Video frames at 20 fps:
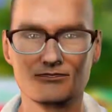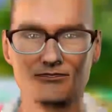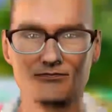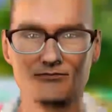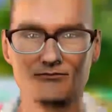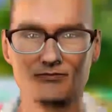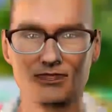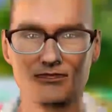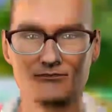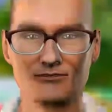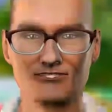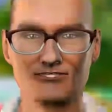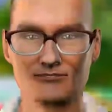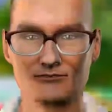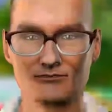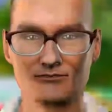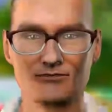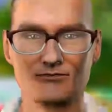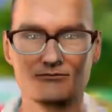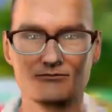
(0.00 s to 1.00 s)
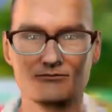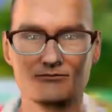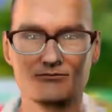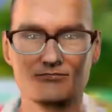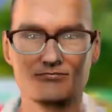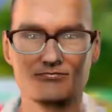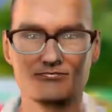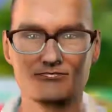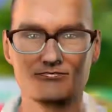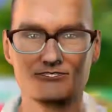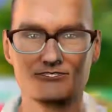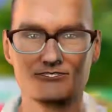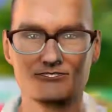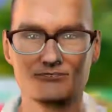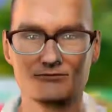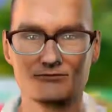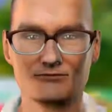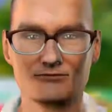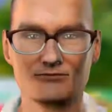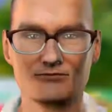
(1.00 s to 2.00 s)
the last and final
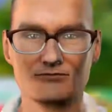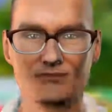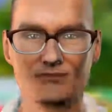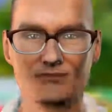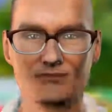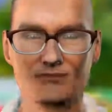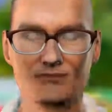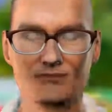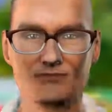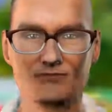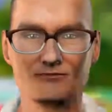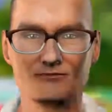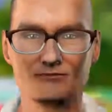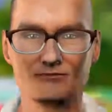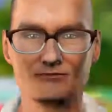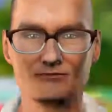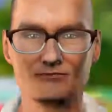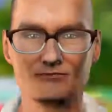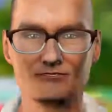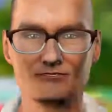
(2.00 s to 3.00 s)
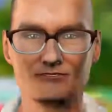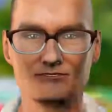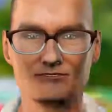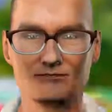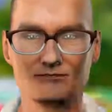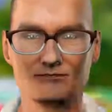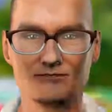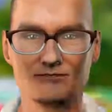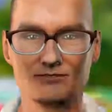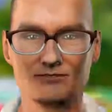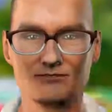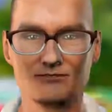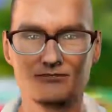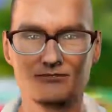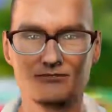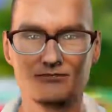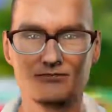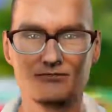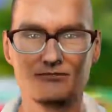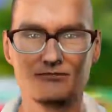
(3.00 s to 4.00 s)
messenger of God, who has brought the
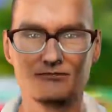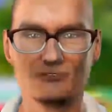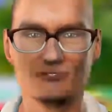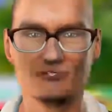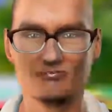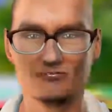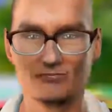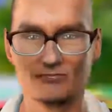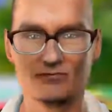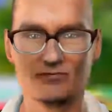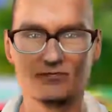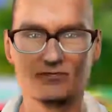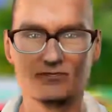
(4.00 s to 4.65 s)
guidance